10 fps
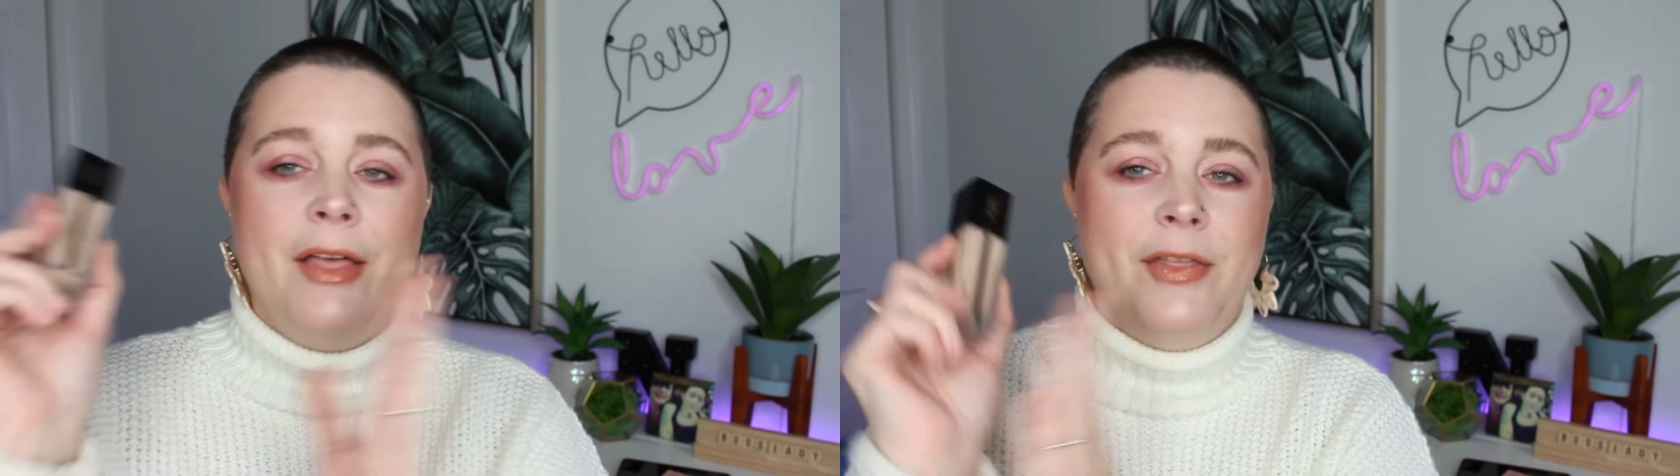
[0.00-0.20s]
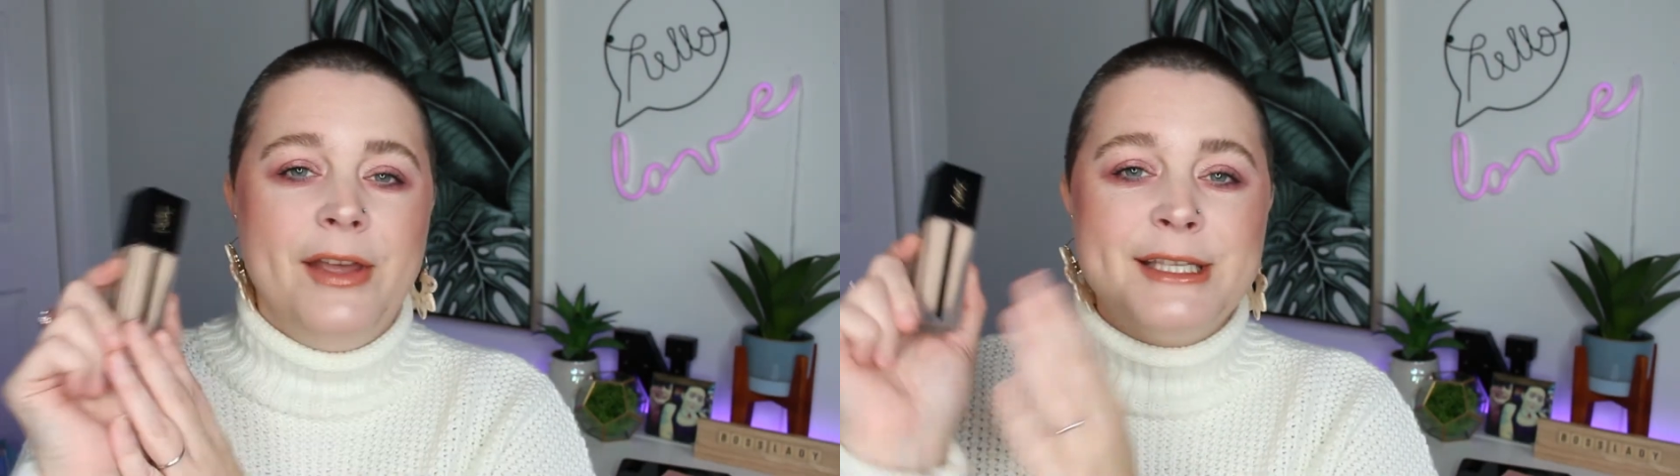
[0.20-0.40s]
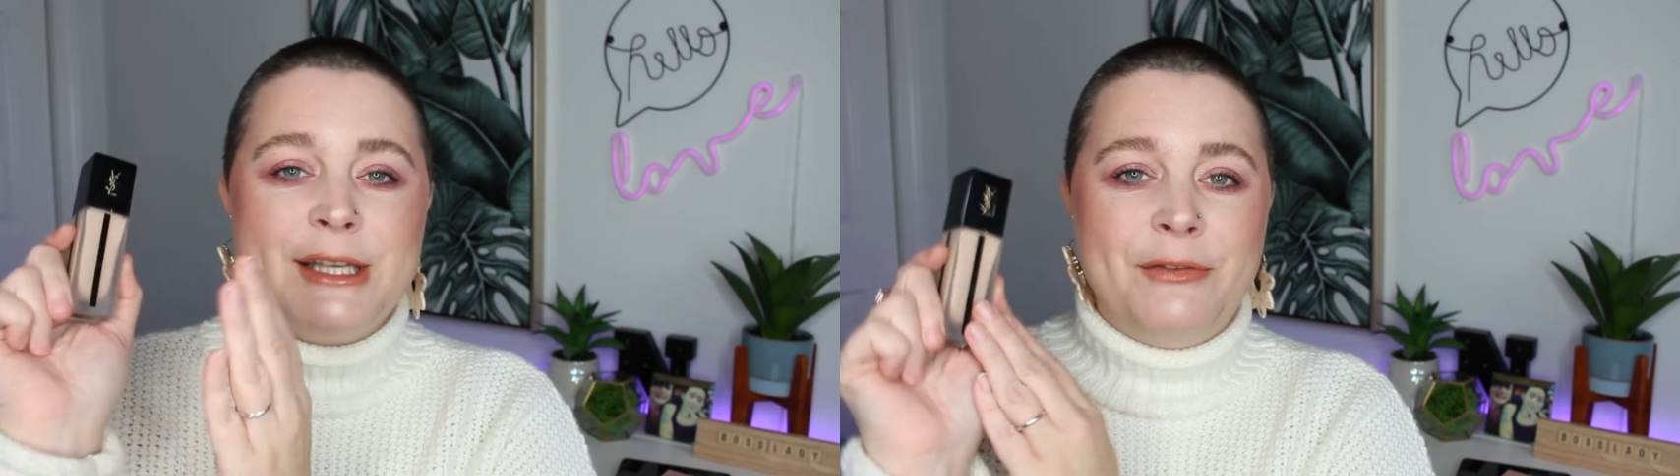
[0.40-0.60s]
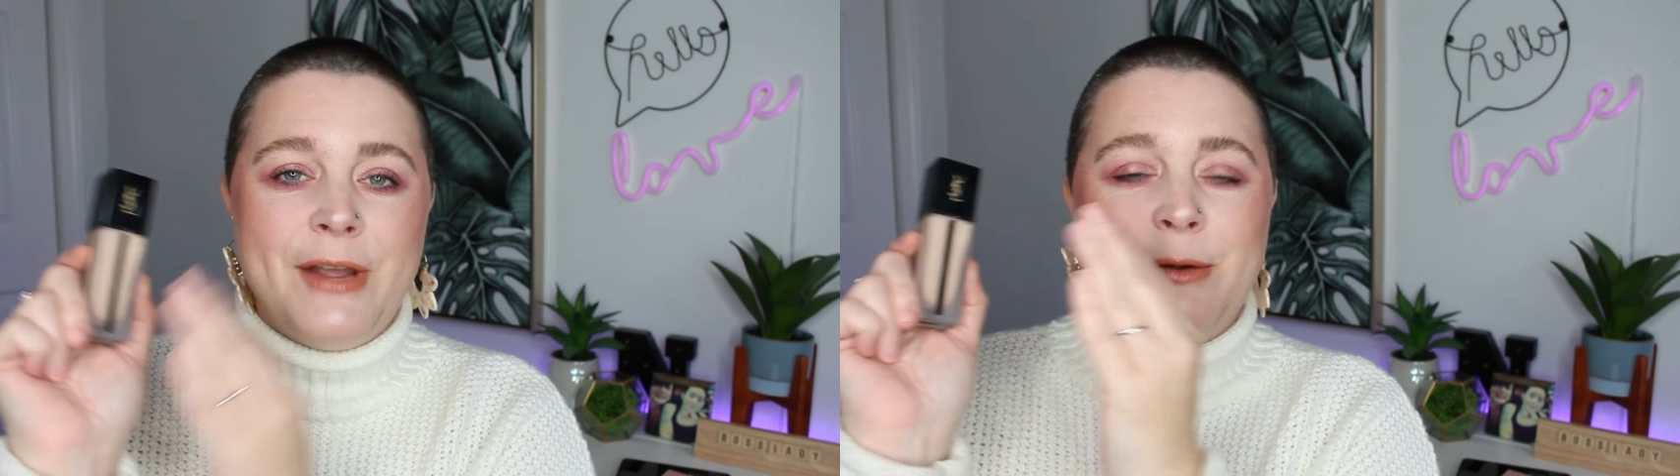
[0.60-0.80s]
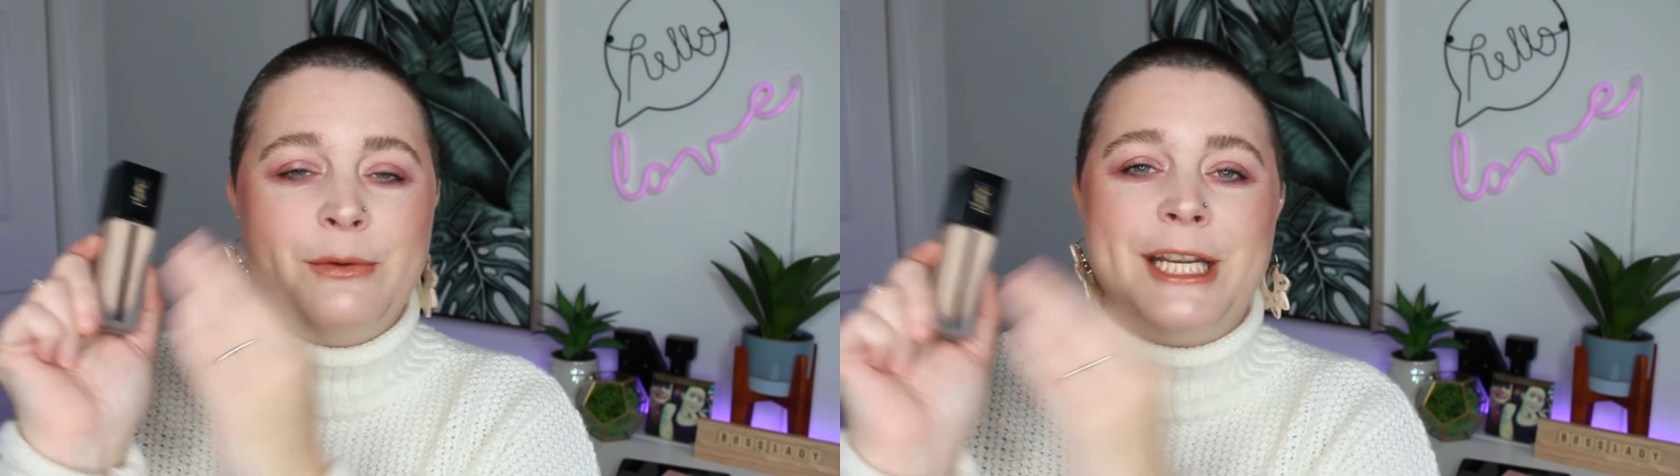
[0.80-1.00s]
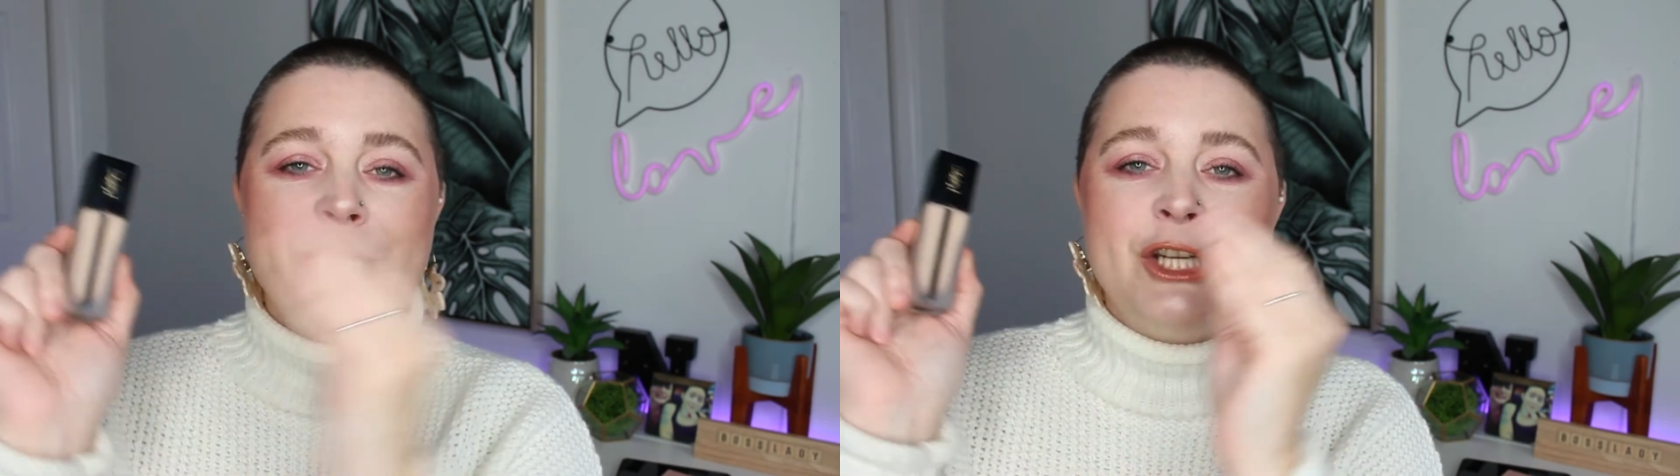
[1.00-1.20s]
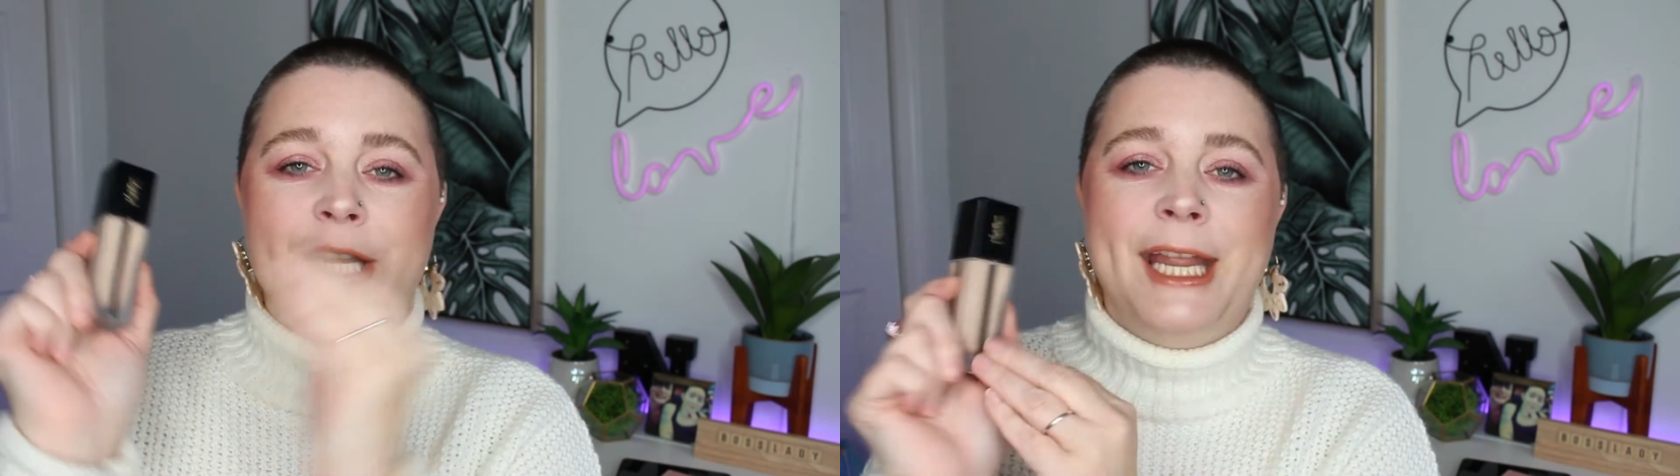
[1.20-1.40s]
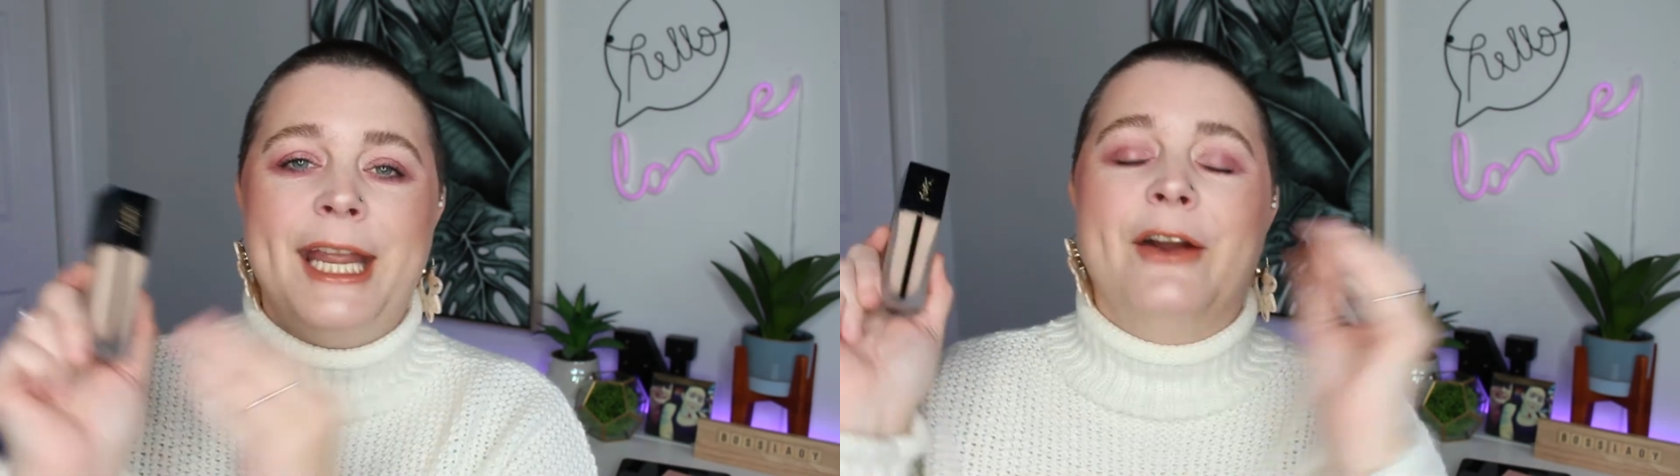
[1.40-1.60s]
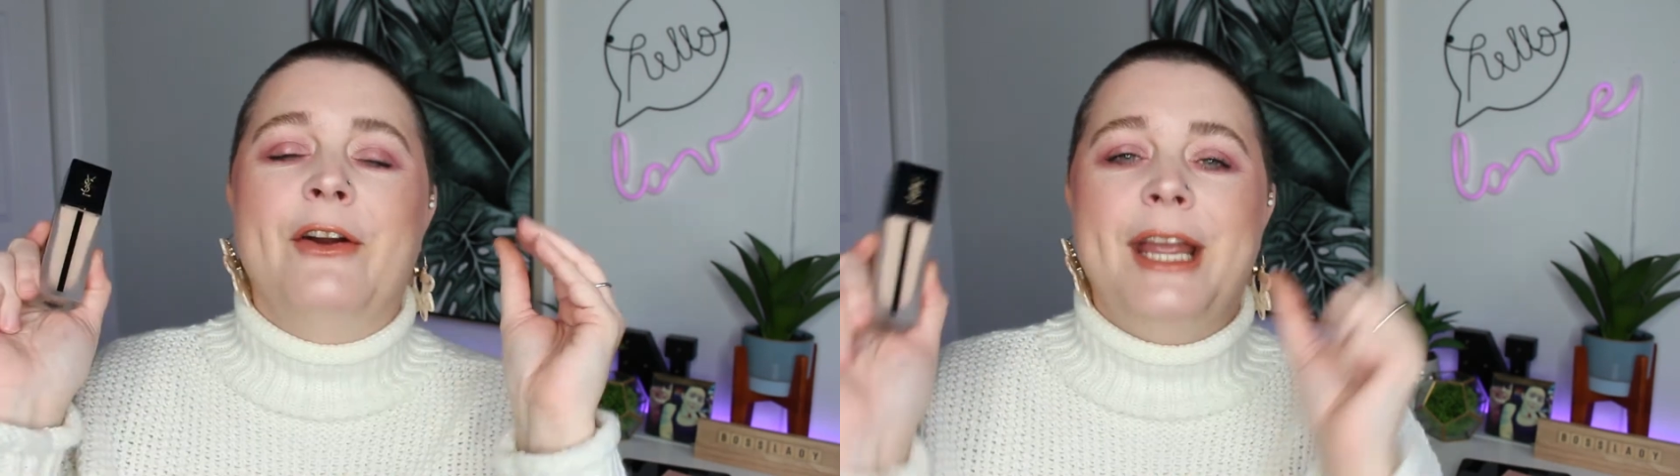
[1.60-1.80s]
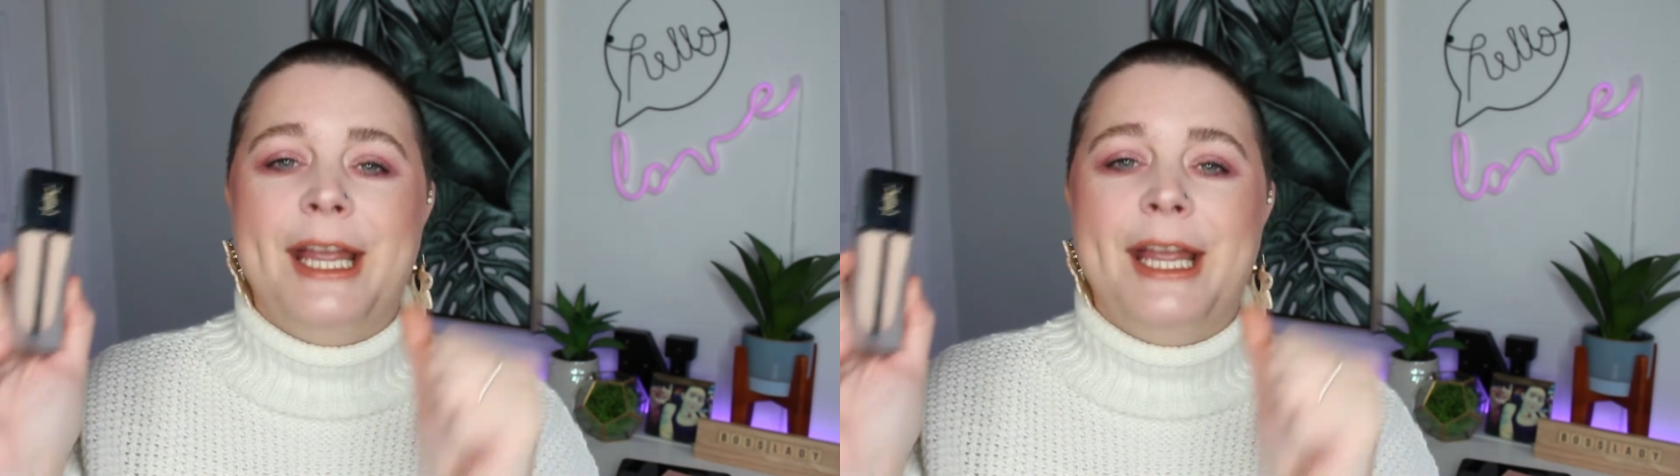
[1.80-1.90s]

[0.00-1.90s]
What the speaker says: This foundation here